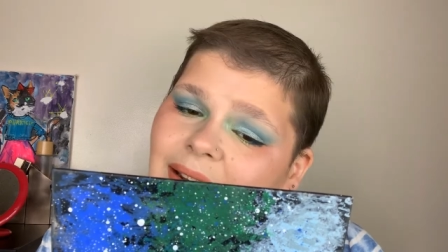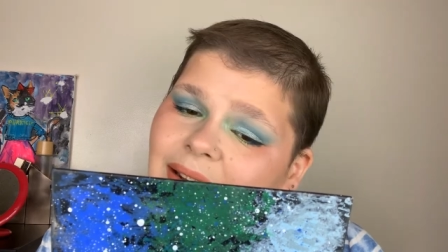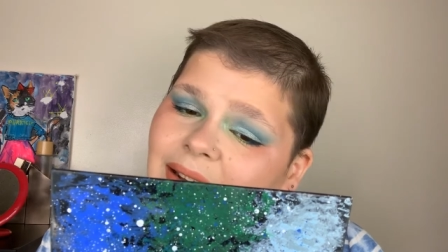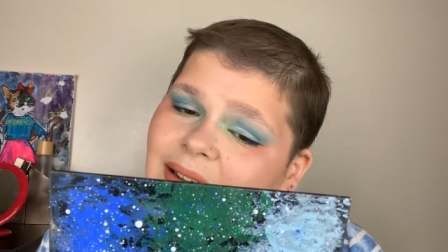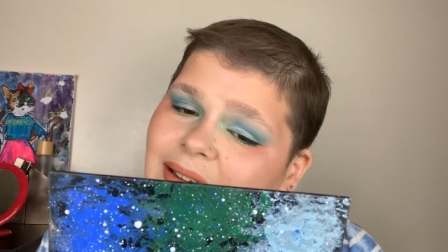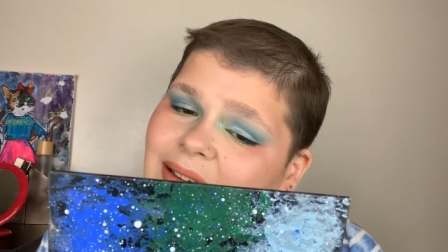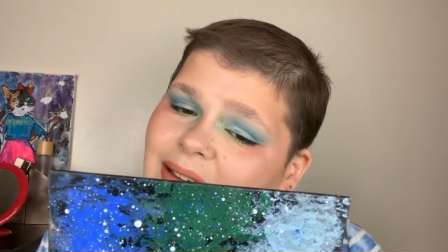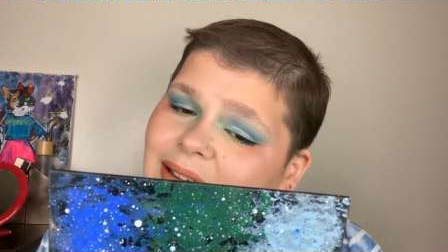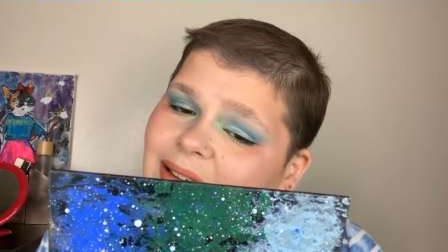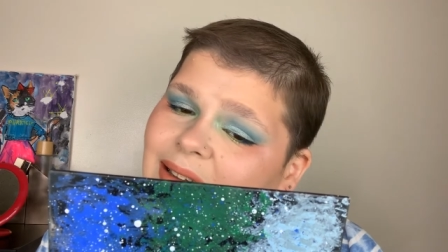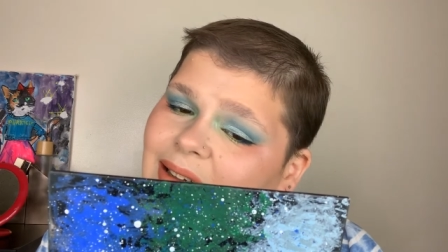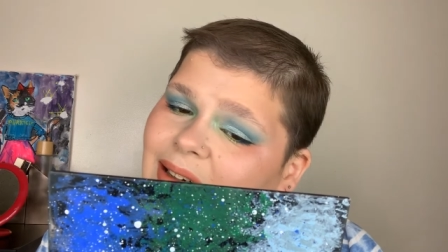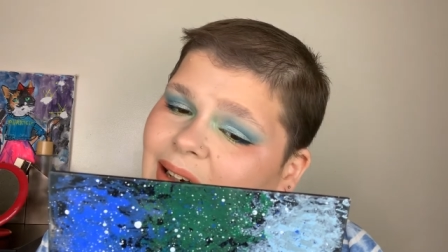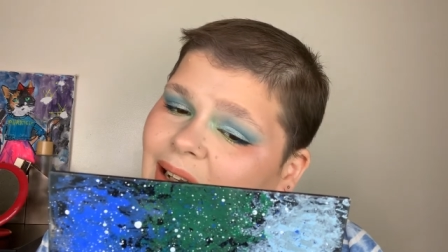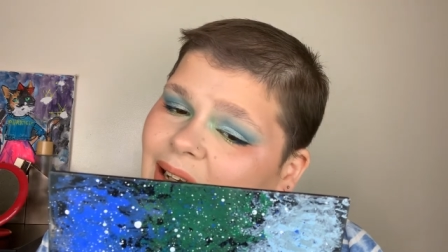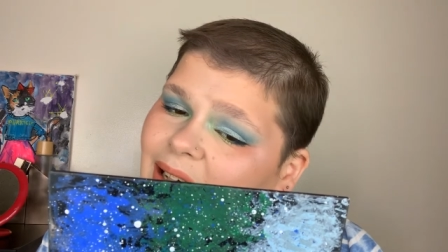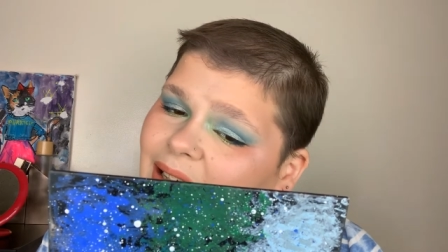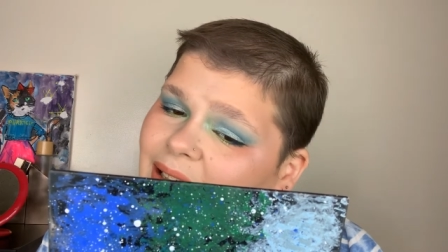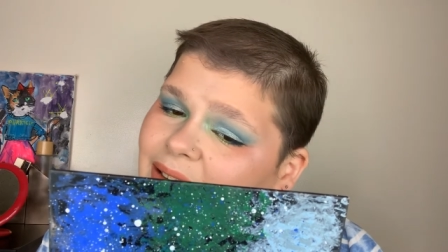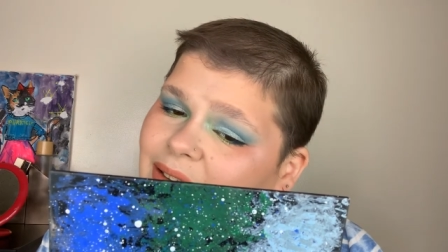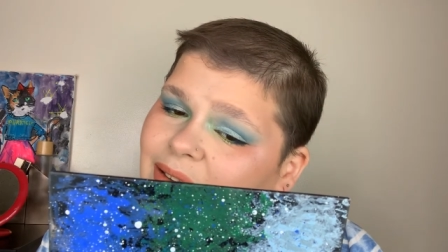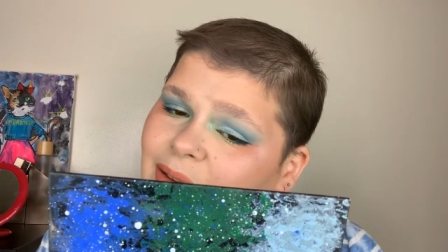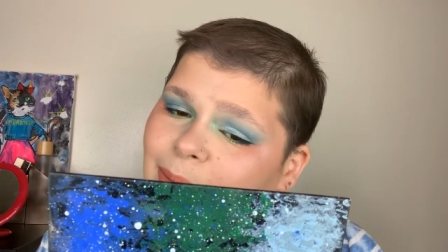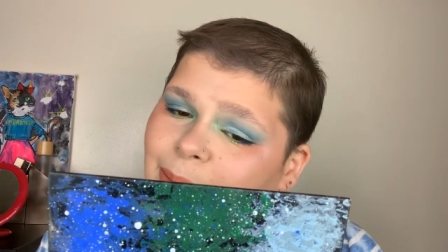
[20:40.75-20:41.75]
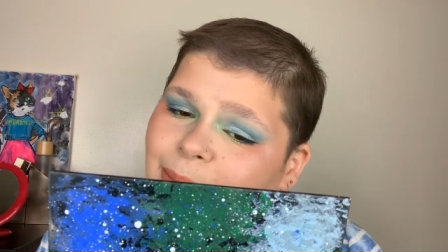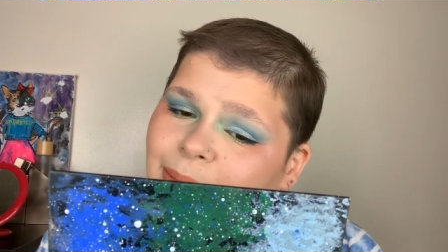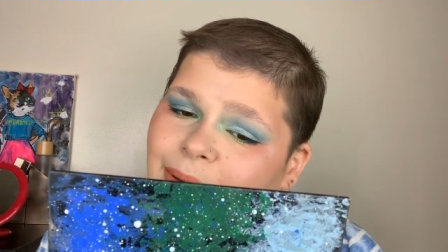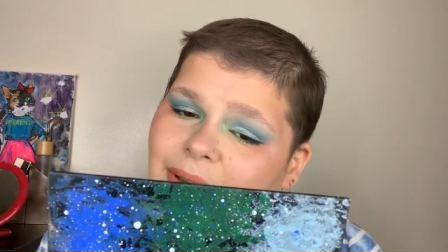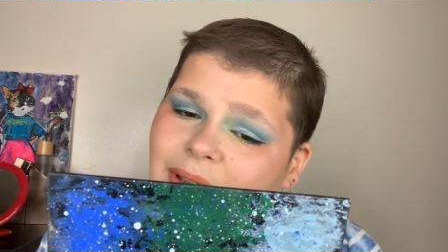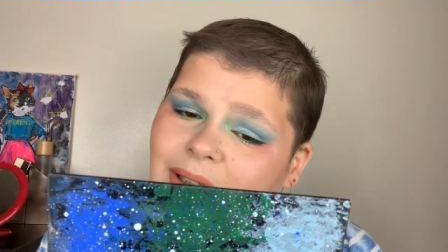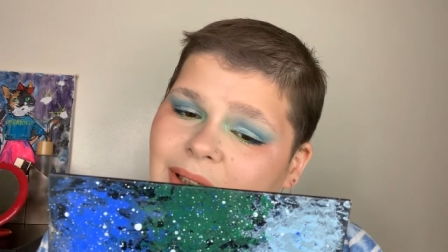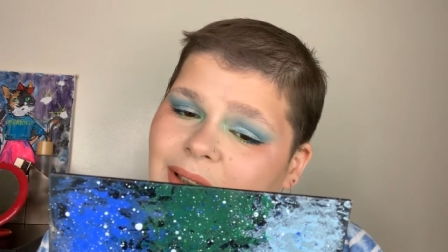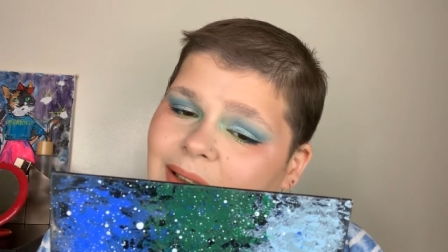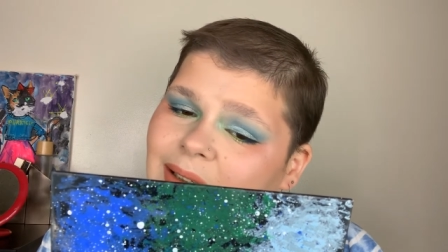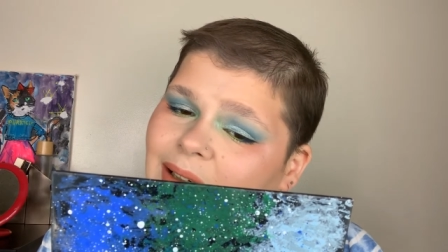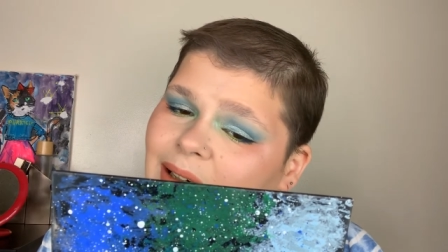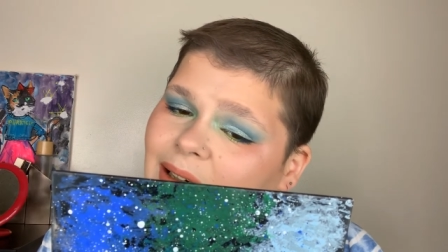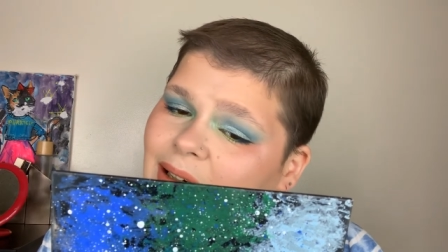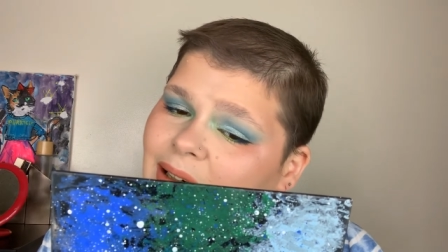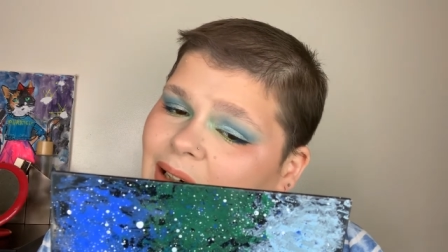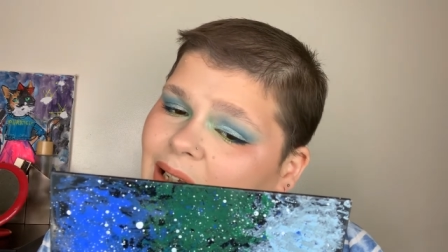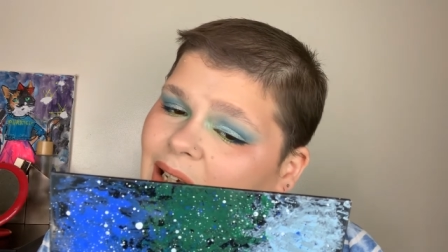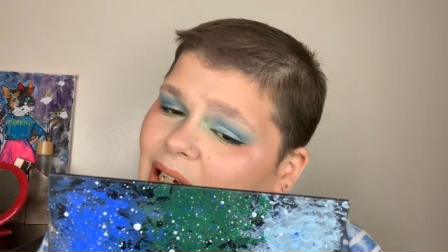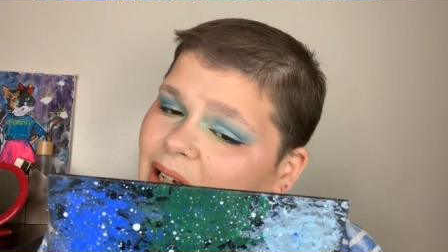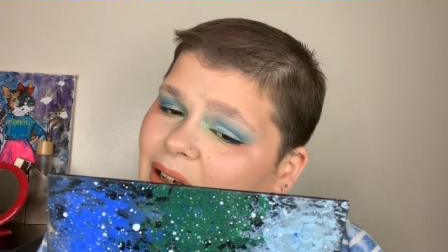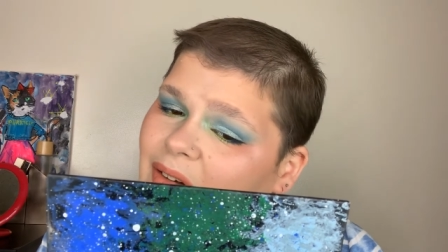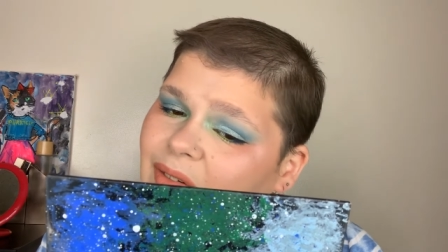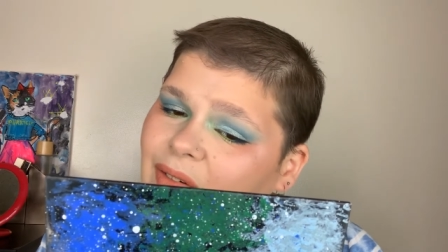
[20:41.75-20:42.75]
This is an extra pretty
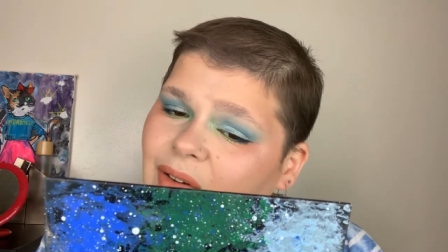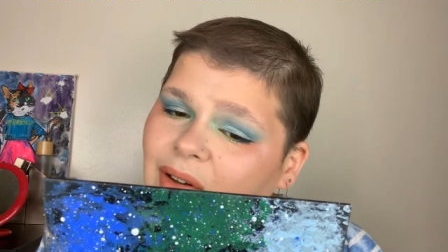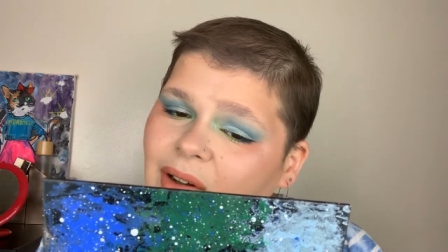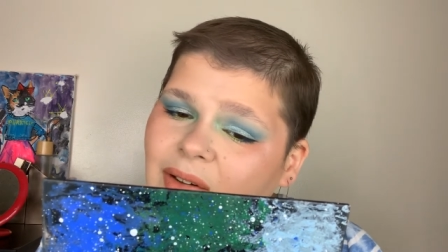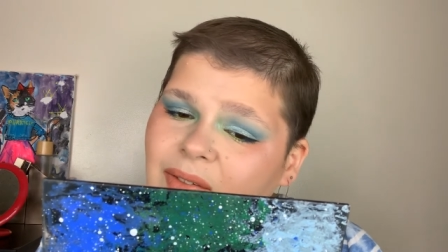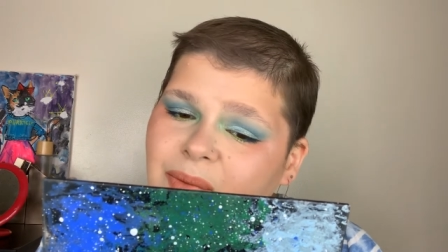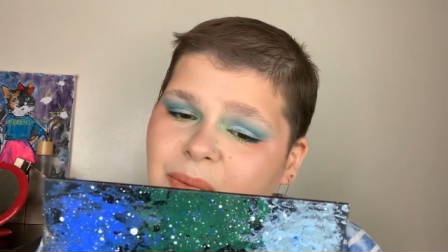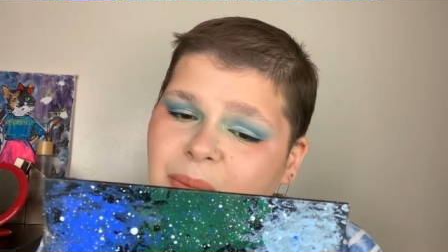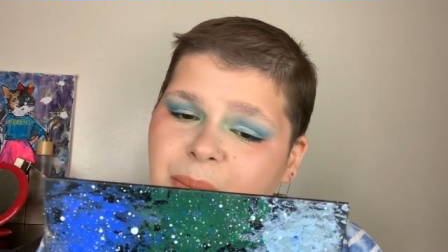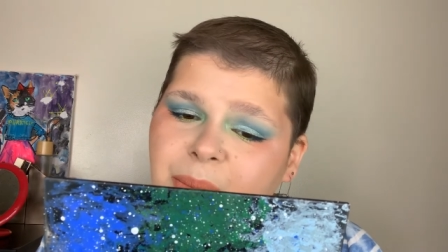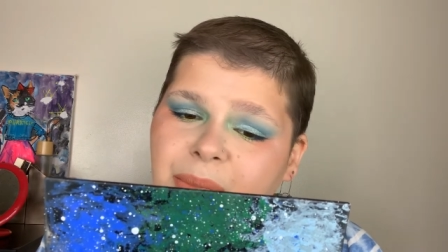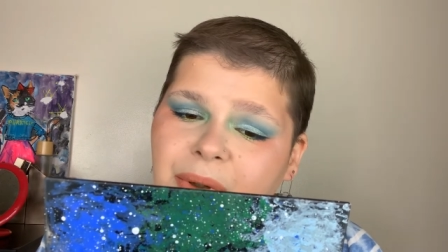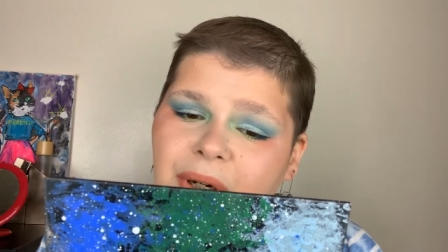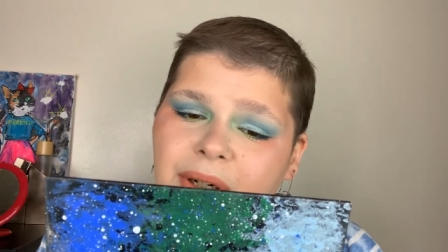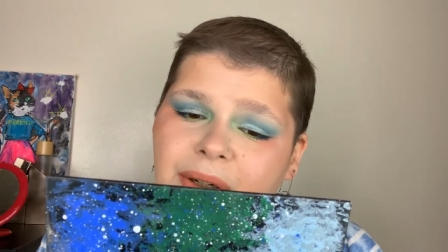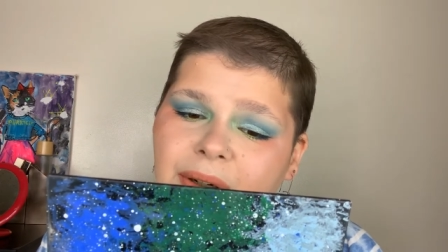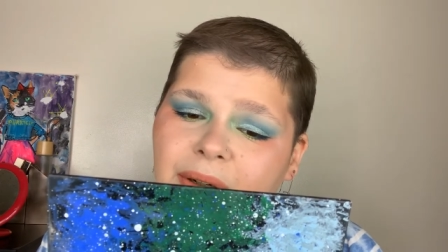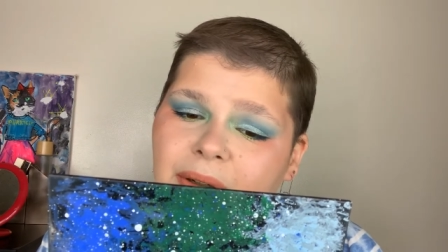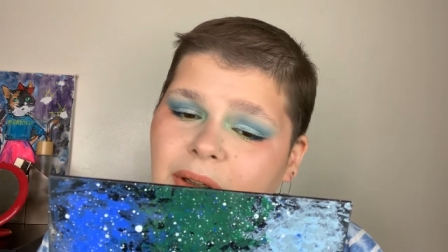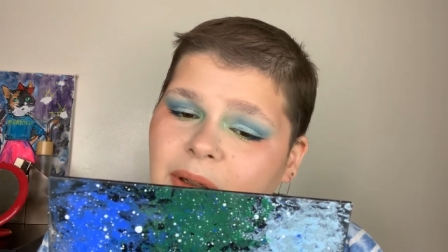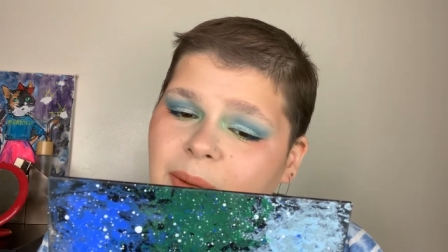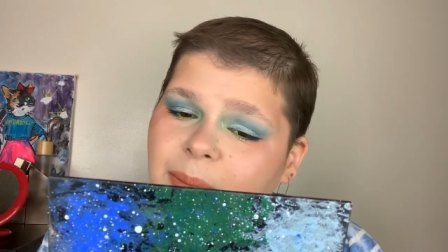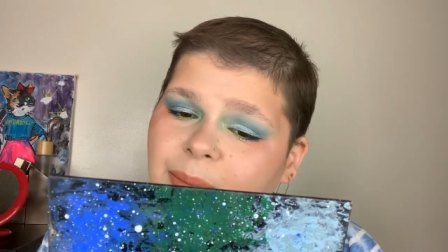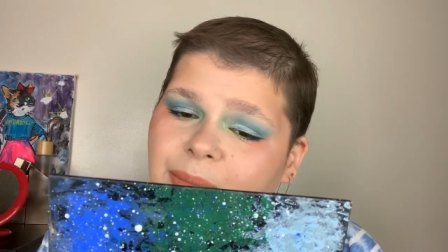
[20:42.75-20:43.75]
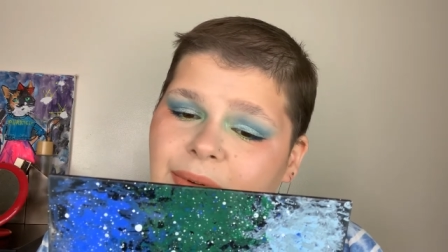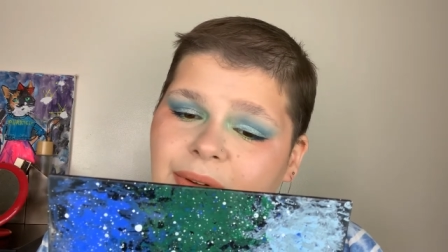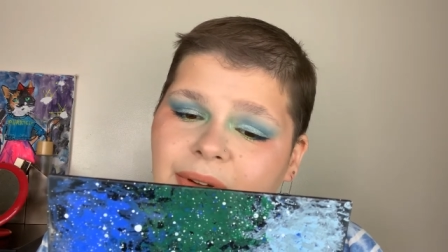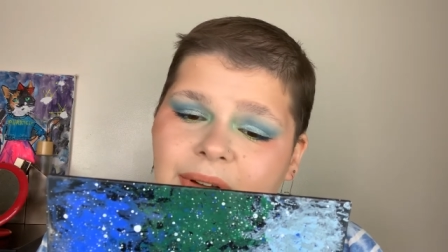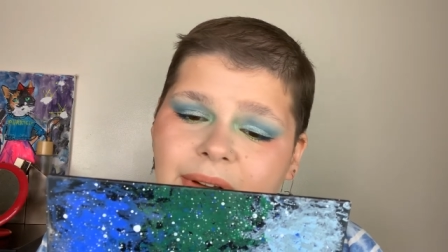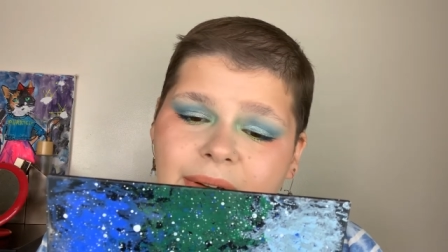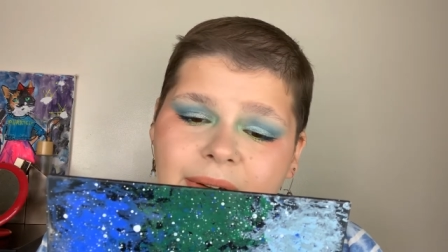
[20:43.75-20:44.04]
technique if you have brighter lips,